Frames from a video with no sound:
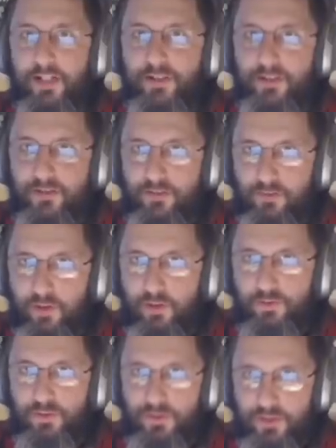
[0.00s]
that his
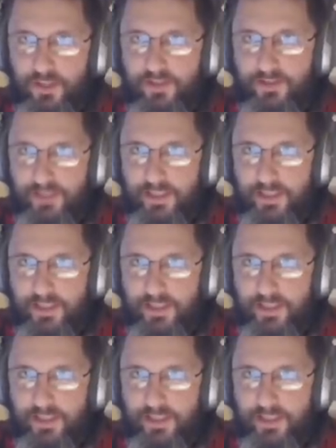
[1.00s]
grown son